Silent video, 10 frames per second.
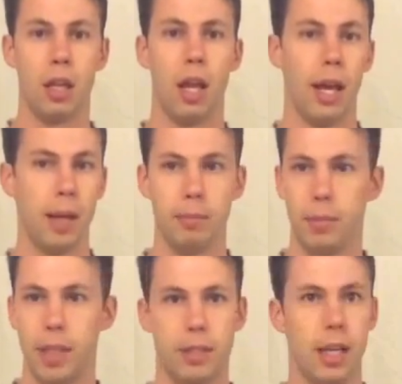
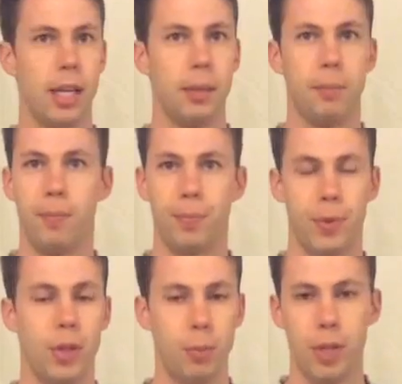let's say
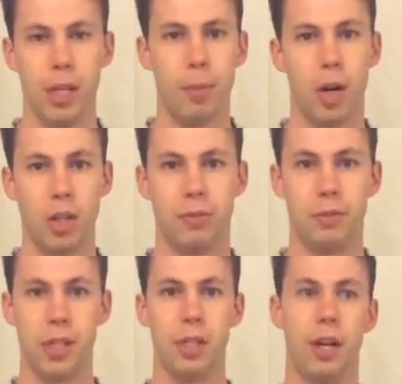your BMR is
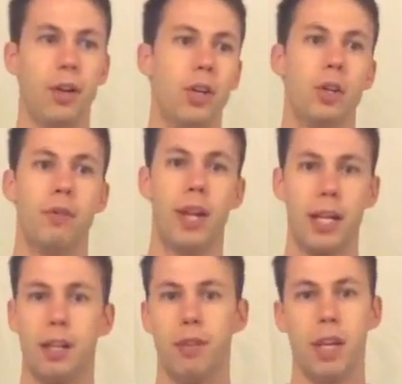1500 and you have an
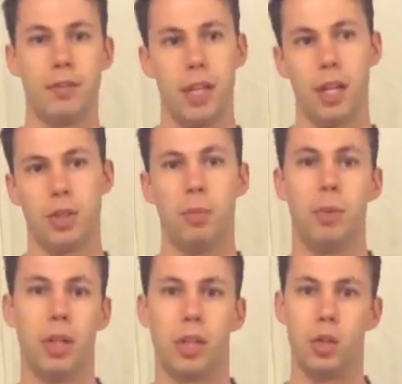active lifestyle, so you
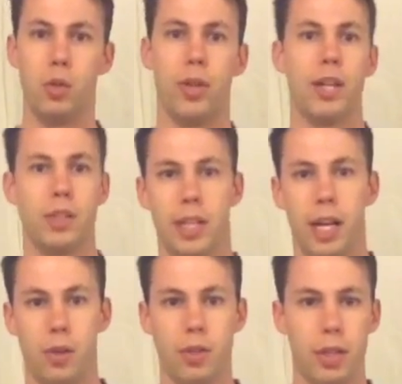burn like 2,000
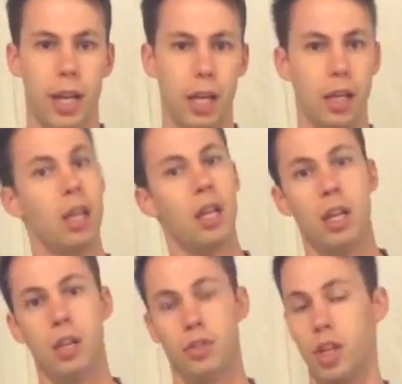calories a day.
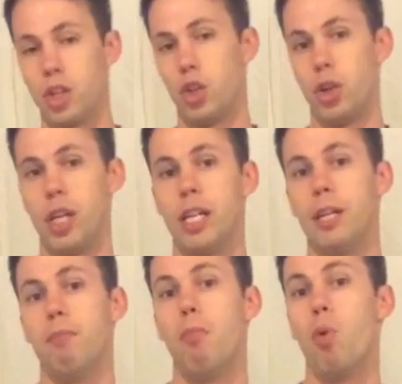As long as you're
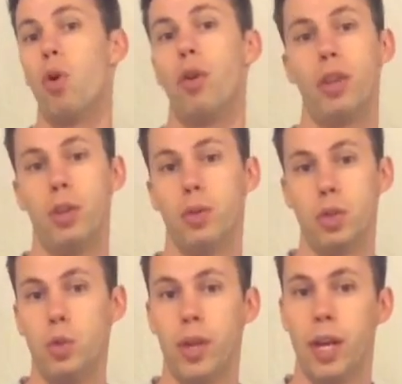eating more than those
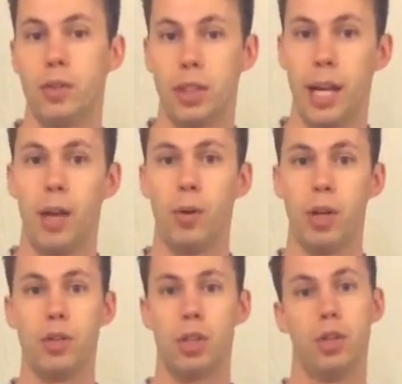2,000
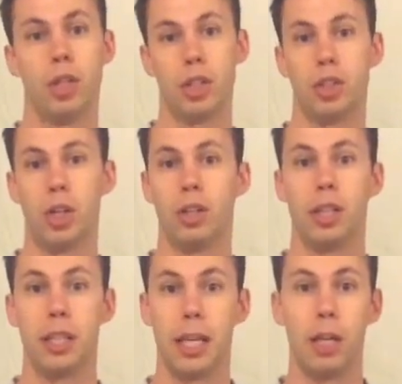calories, you're gonna start
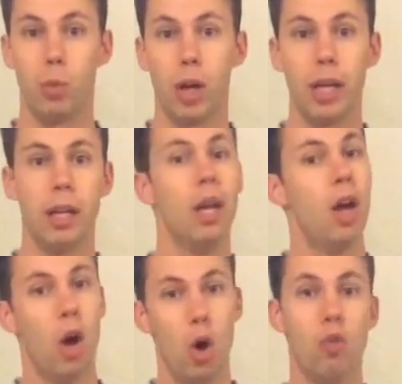to gain weight
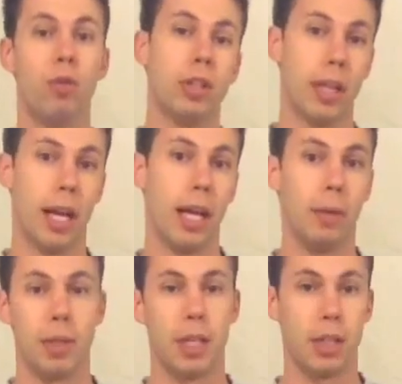over
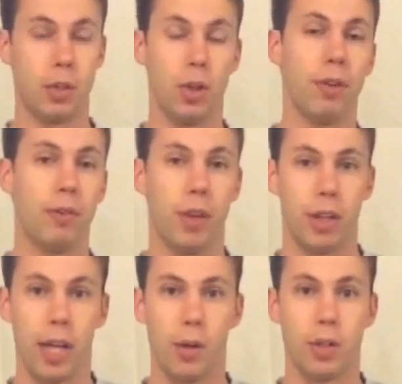time. It takes
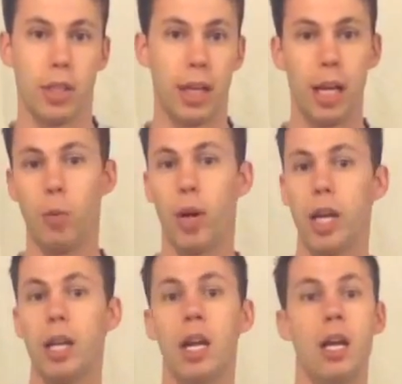3,500 calories to gain
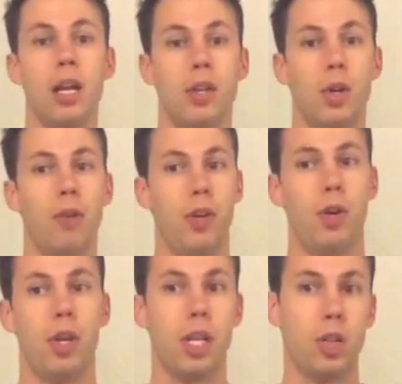weight. So if
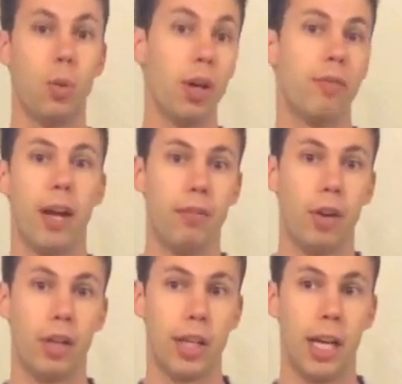you're eating
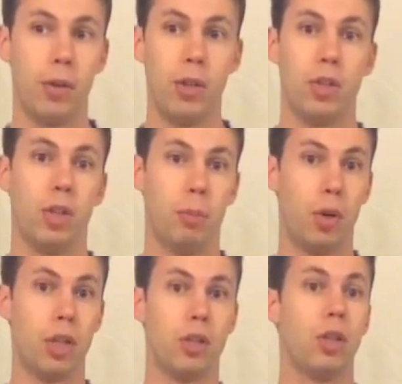2,500 calories and you're
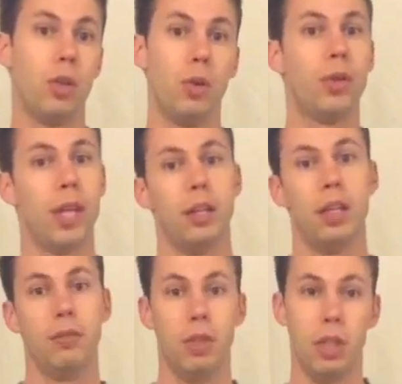burning 2, that
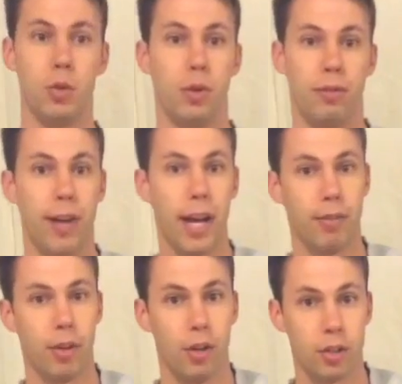leaves you with
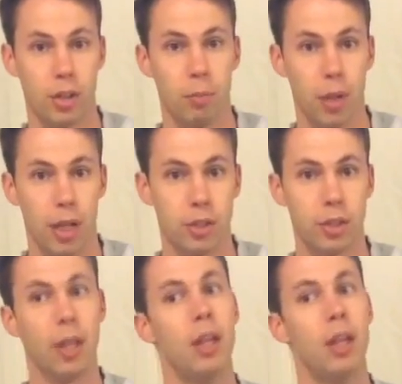500 surplus.